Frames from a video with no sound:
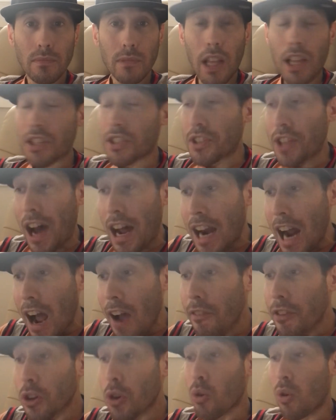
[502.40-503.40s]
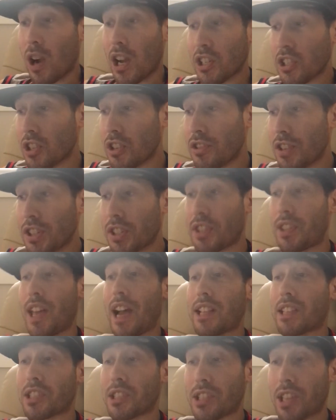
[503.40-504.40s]
It's not out of the question this
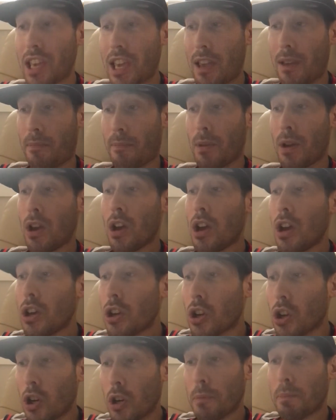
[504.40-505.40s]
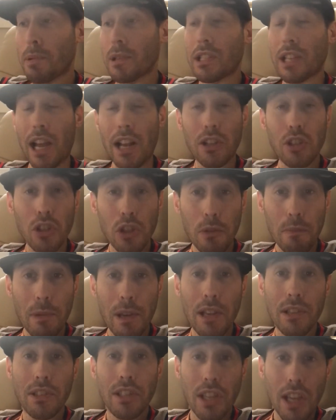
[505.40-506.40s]
Nets team could potentially be
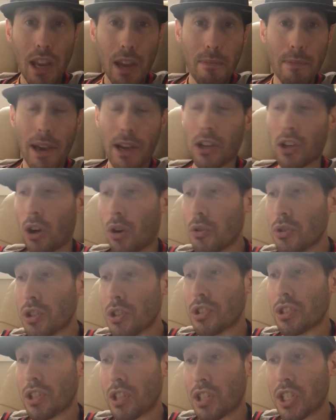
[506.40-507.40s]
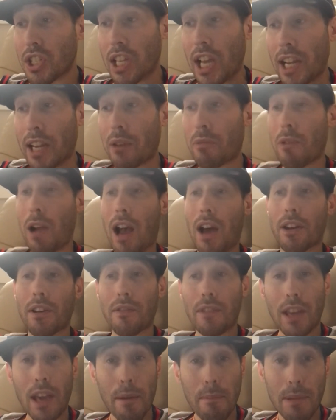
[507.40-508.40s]
a team that goes into the second round of
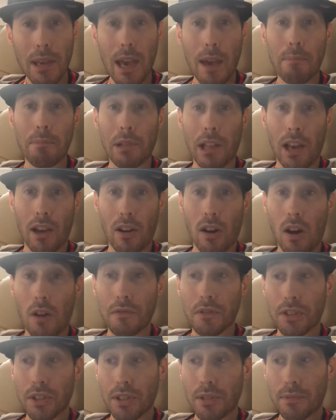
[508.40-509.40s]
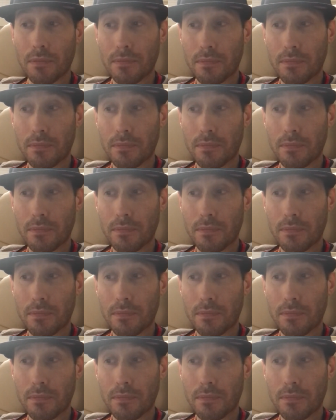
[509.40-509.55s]
the NBA playoffs.